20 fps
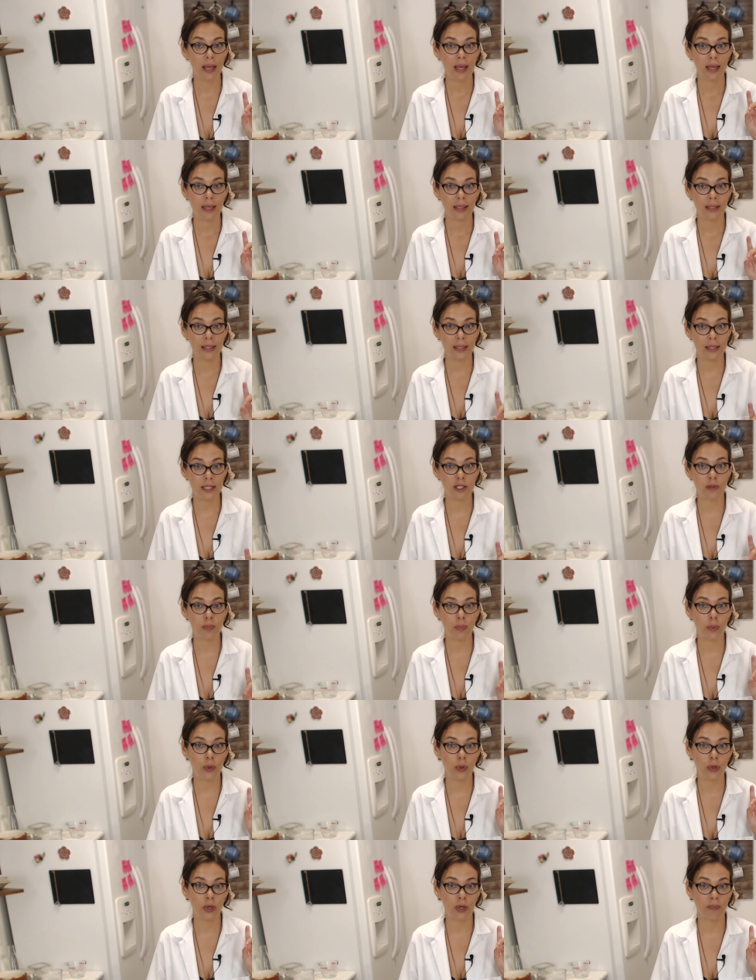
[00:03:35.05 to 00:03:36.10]

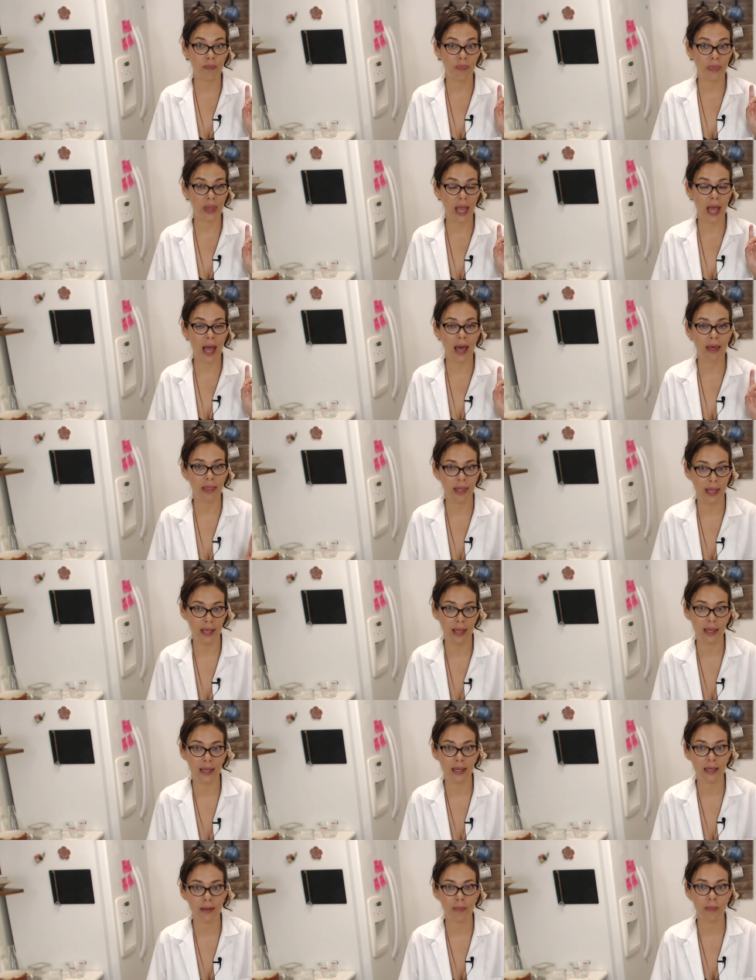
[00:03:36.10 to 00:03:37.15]
teaspoon a
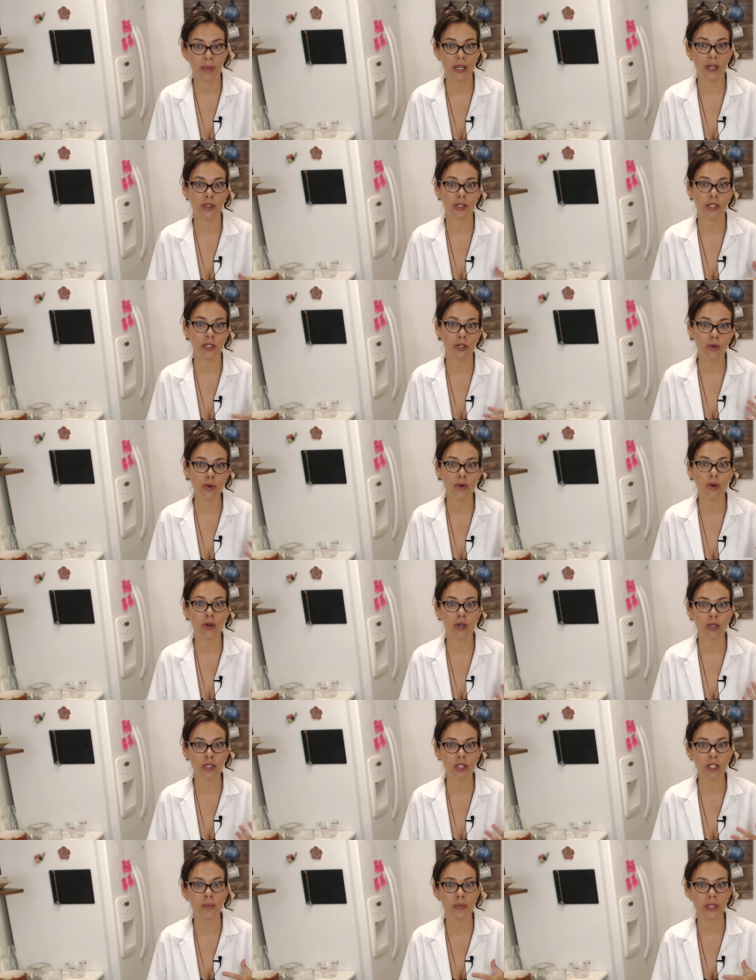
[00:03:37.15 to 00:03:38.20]
day because it could
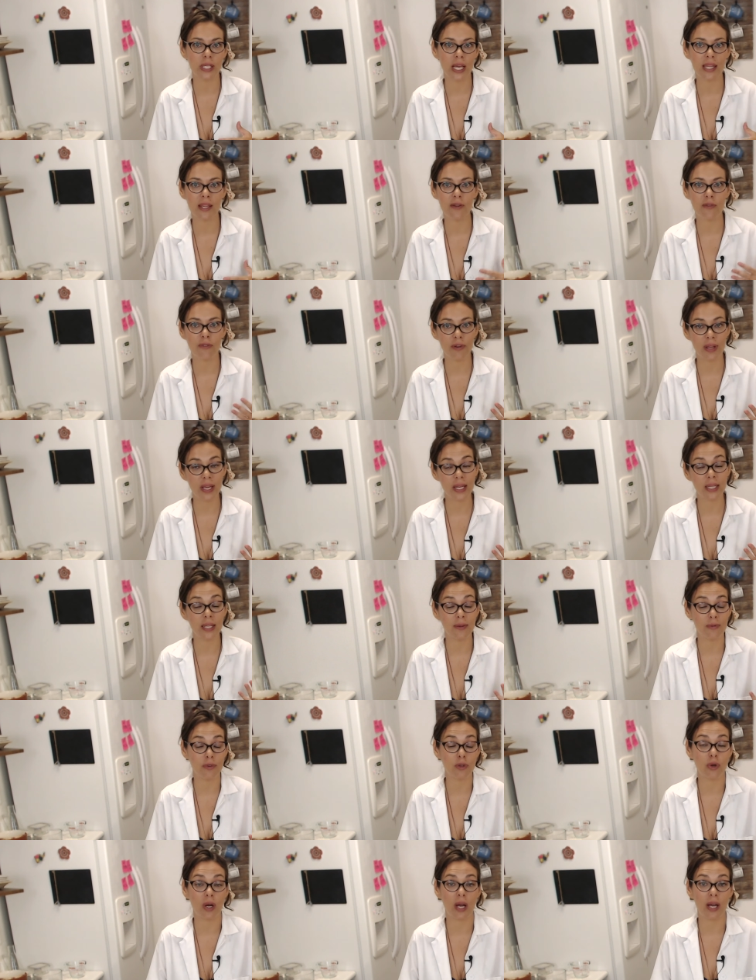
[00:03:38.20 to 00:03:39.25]
cause some side effects. If
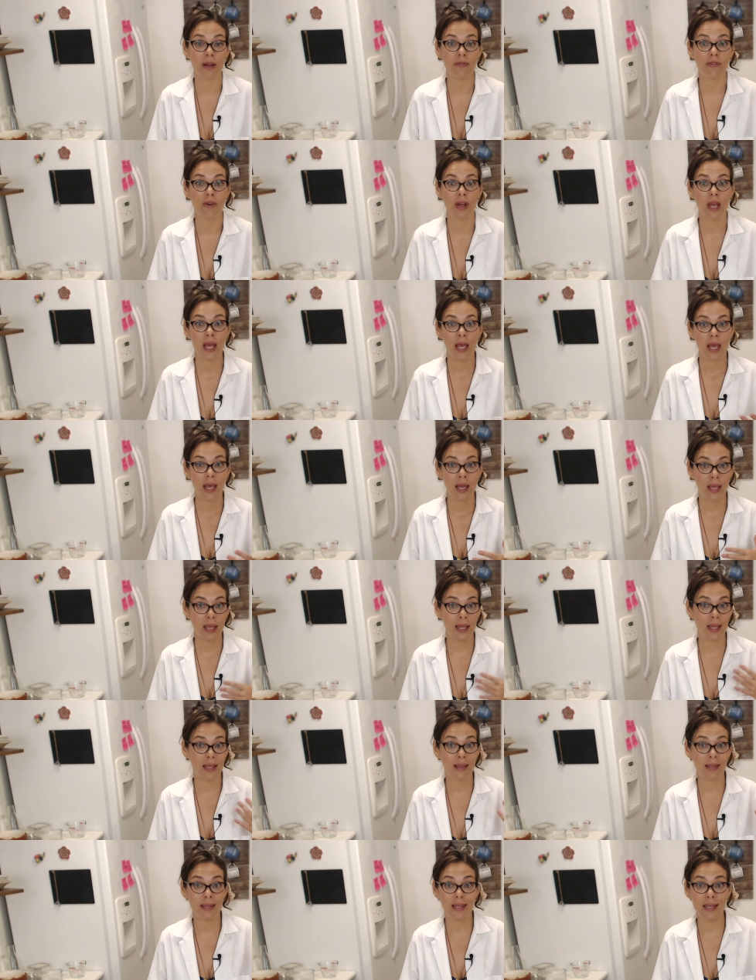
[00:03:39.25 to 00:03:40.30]
you have
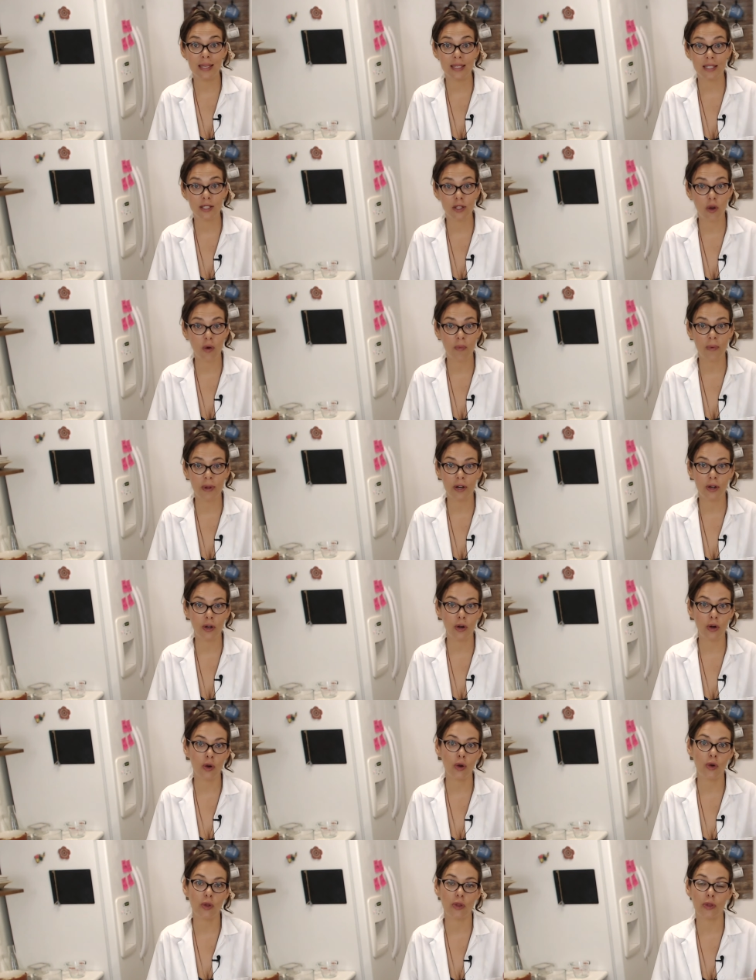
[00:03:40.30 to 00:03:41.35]
a yeast
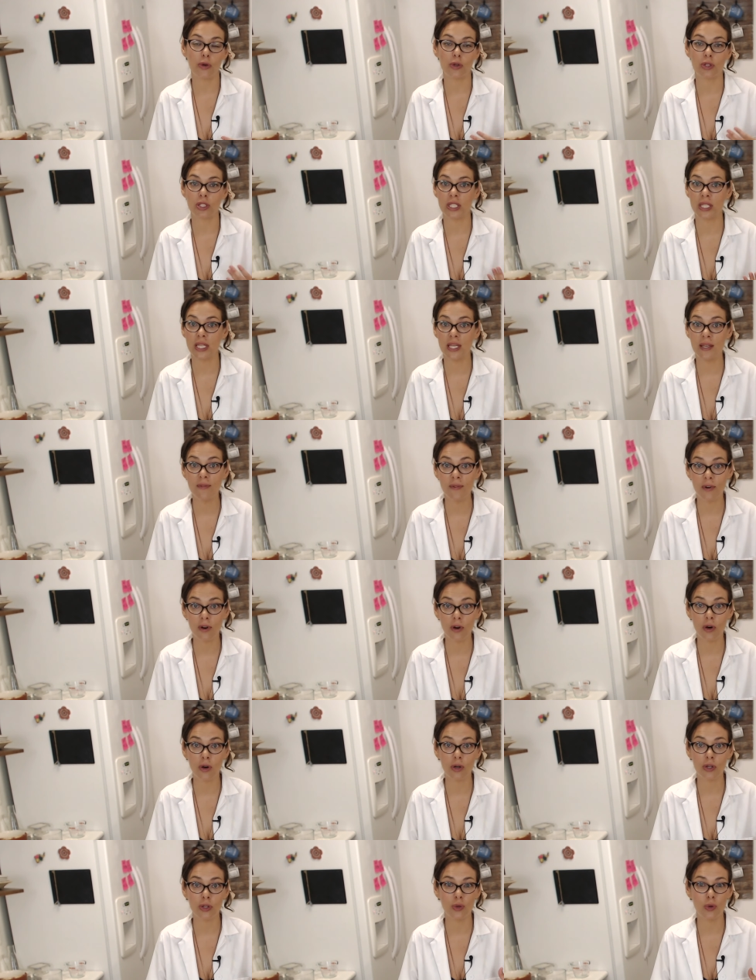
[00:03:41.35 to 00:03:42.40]
overgrowth or
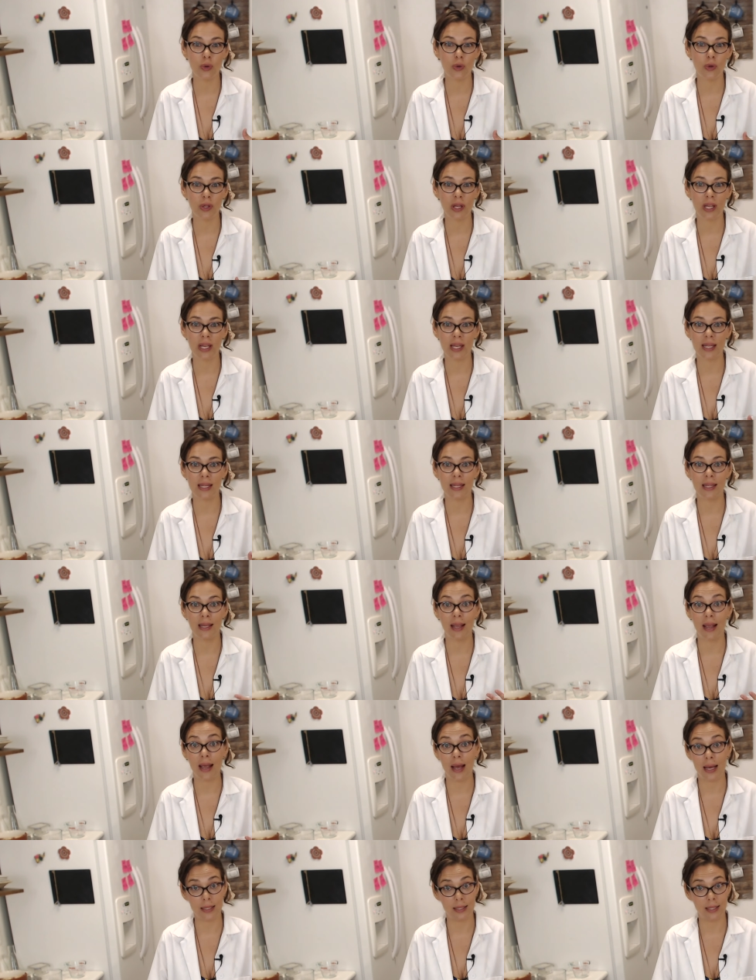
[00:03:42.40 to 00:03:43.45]
SIBO, you could get
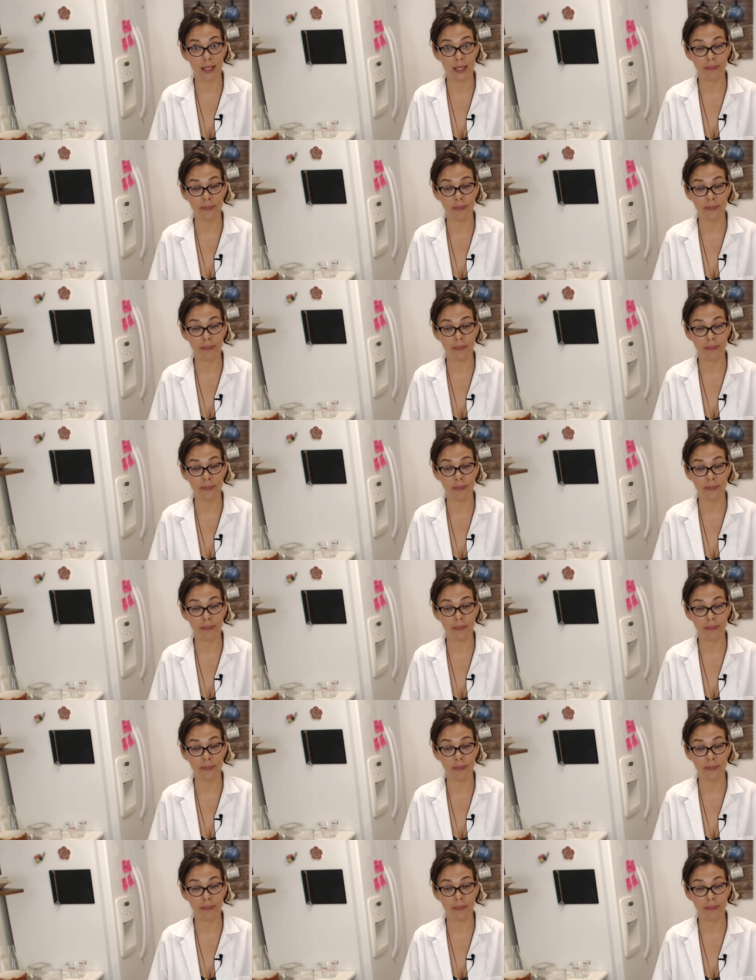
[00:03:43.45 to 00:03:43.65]
gassy.